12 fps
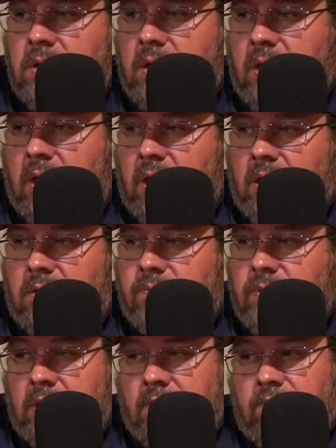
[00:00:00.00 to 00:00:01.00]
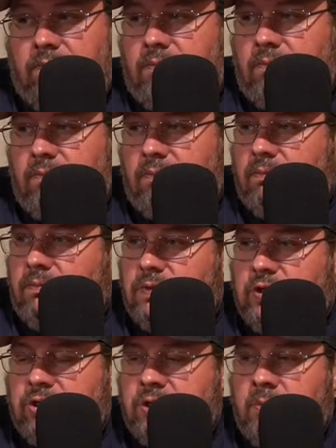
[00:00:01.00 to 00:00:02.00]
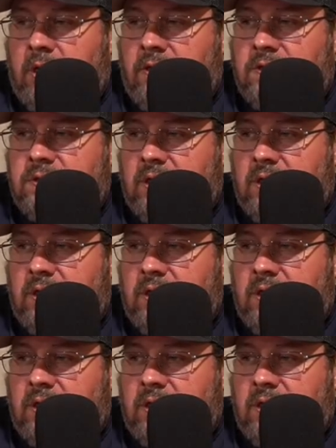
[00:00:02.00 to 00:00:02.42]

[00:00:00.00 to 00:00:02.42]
And judging by this,